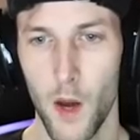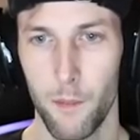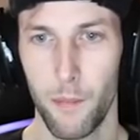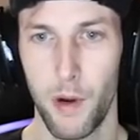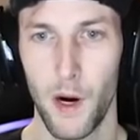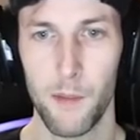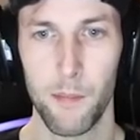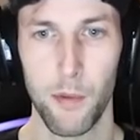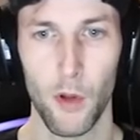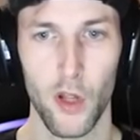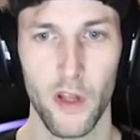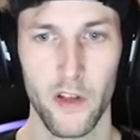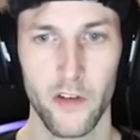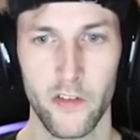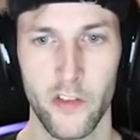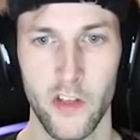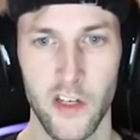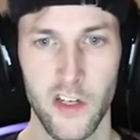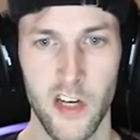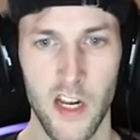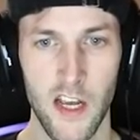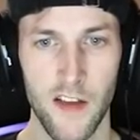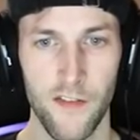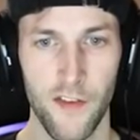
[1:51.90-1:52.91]
Purple is the
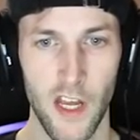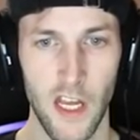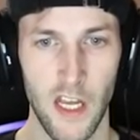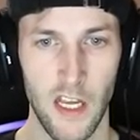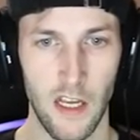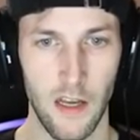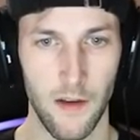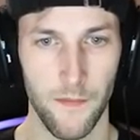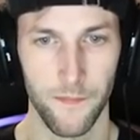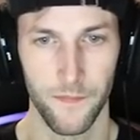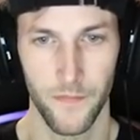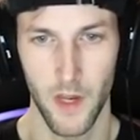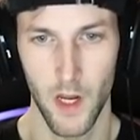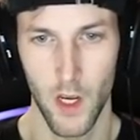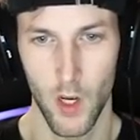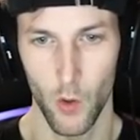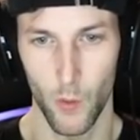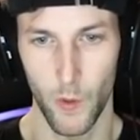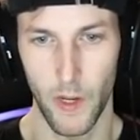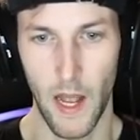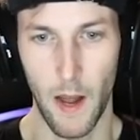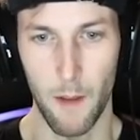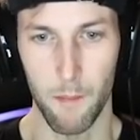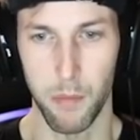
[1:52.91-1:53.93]
TV.
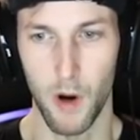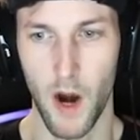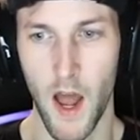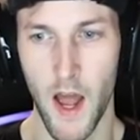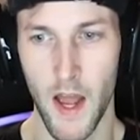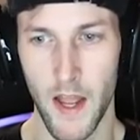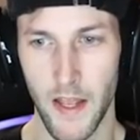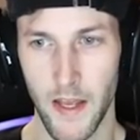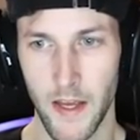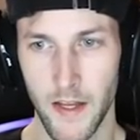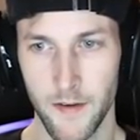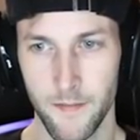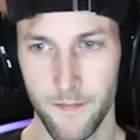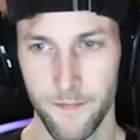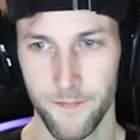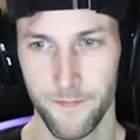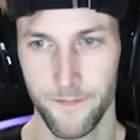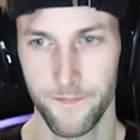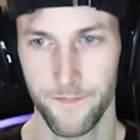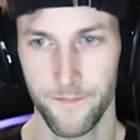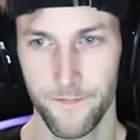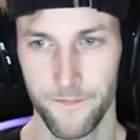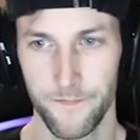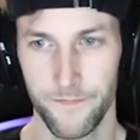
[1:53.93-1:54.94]
We got Brian,
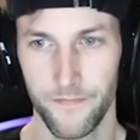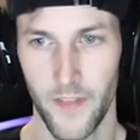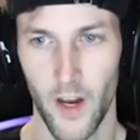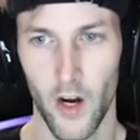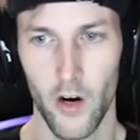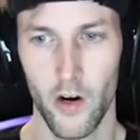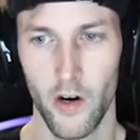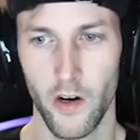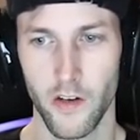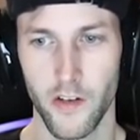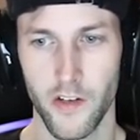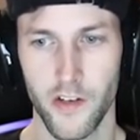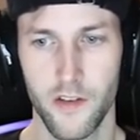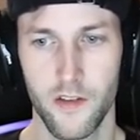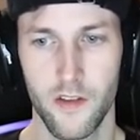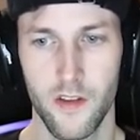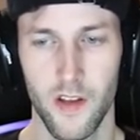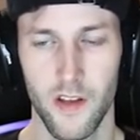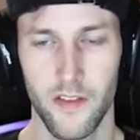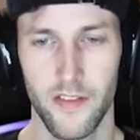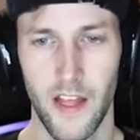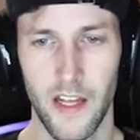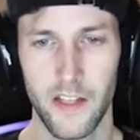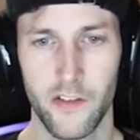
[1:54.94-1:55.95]
or
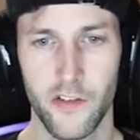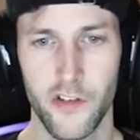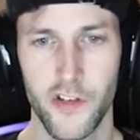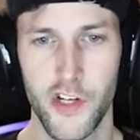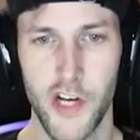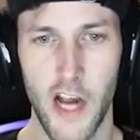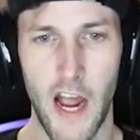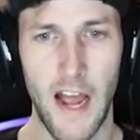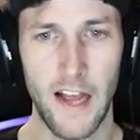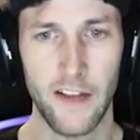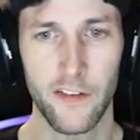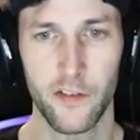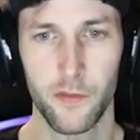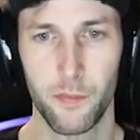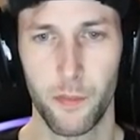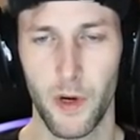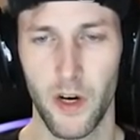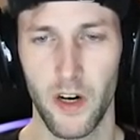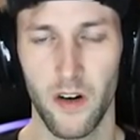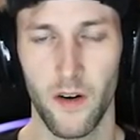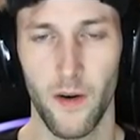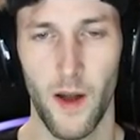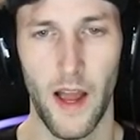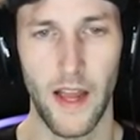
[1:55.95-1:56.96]
that's
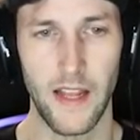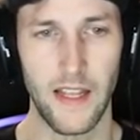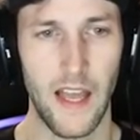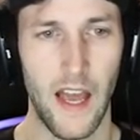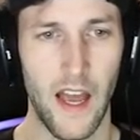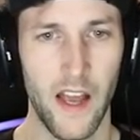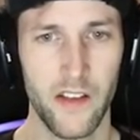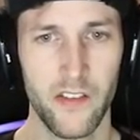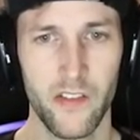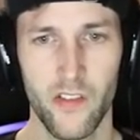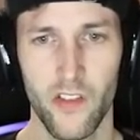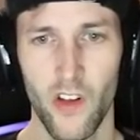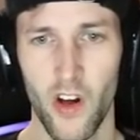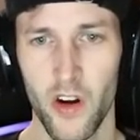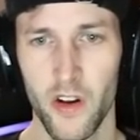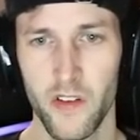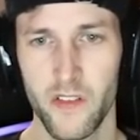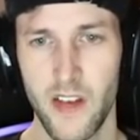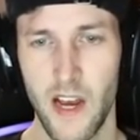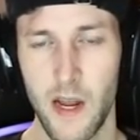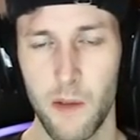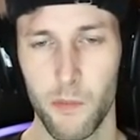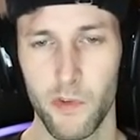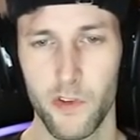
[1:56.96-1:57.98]
Jasper, I guess. Thought
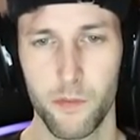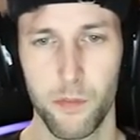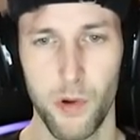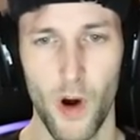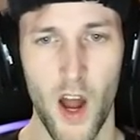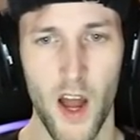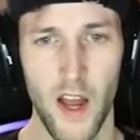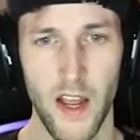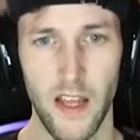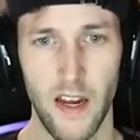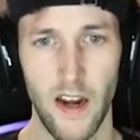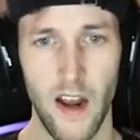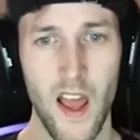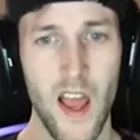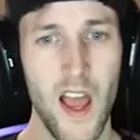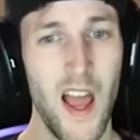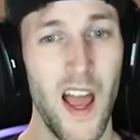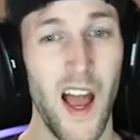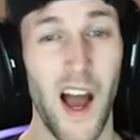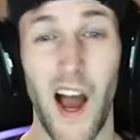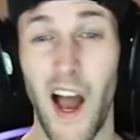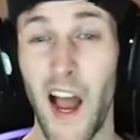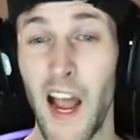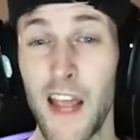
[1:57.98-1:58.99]
his name was Brian.
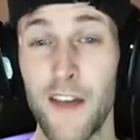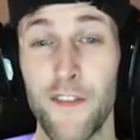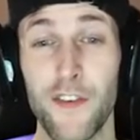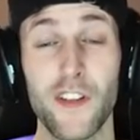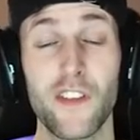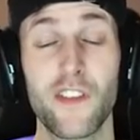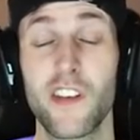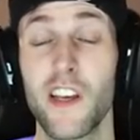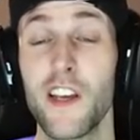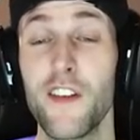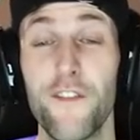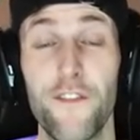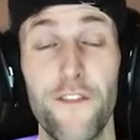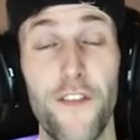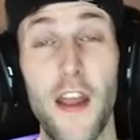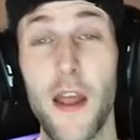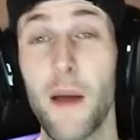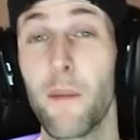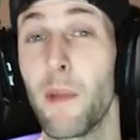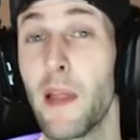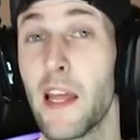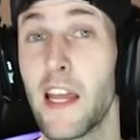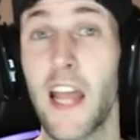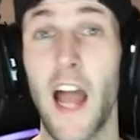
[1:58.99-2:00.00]
I haven't seen
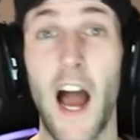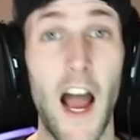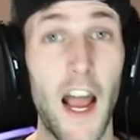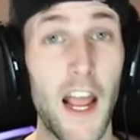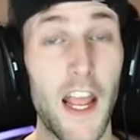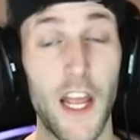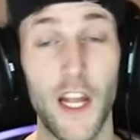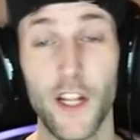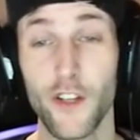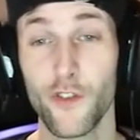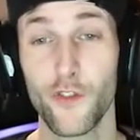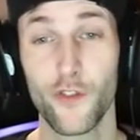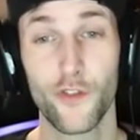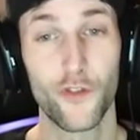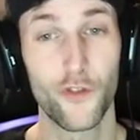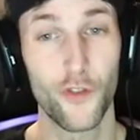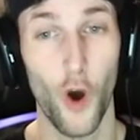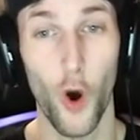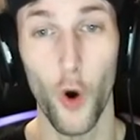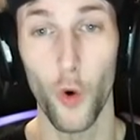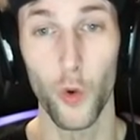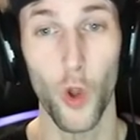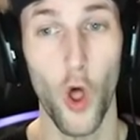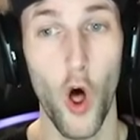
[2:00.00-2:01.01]
Family Guy in
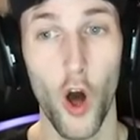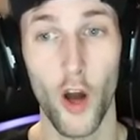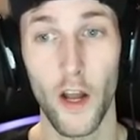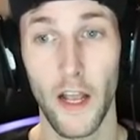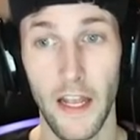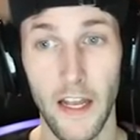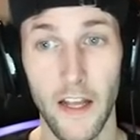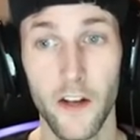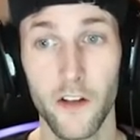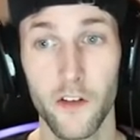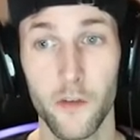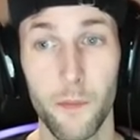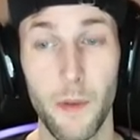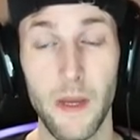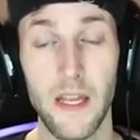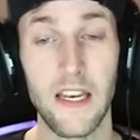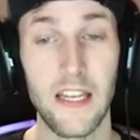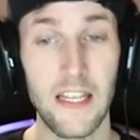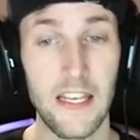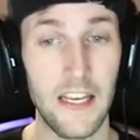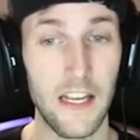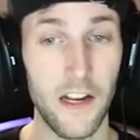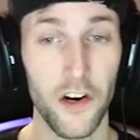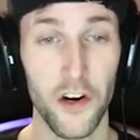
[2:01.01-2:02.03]
so long. It has been
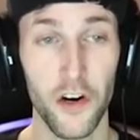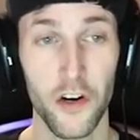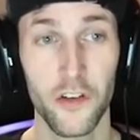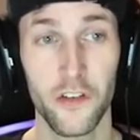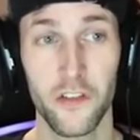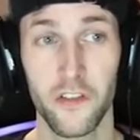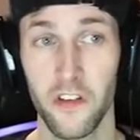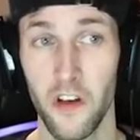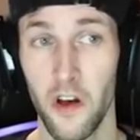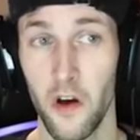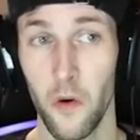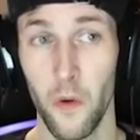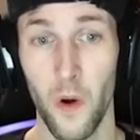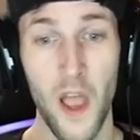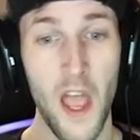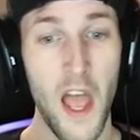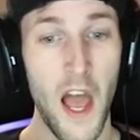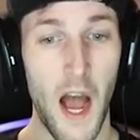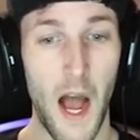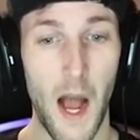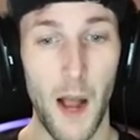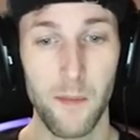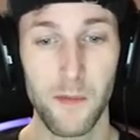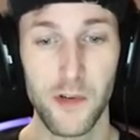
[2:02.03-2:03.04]
years, so
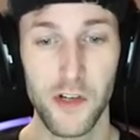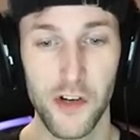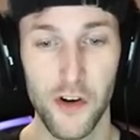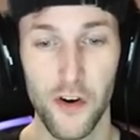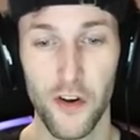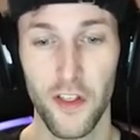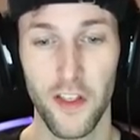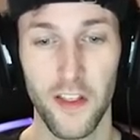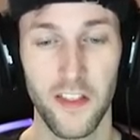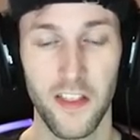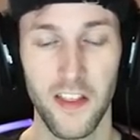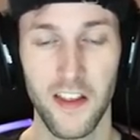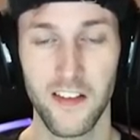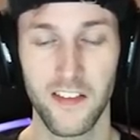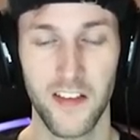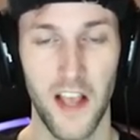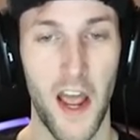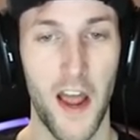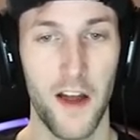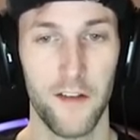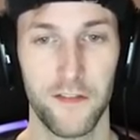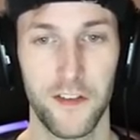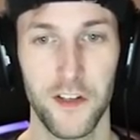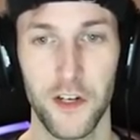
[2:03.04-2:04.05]
I'm sure that these
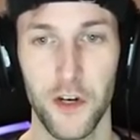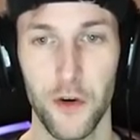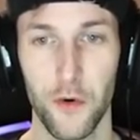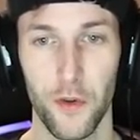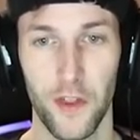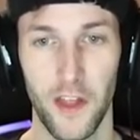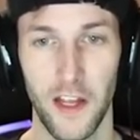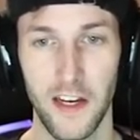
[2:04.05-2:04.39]
have to do with,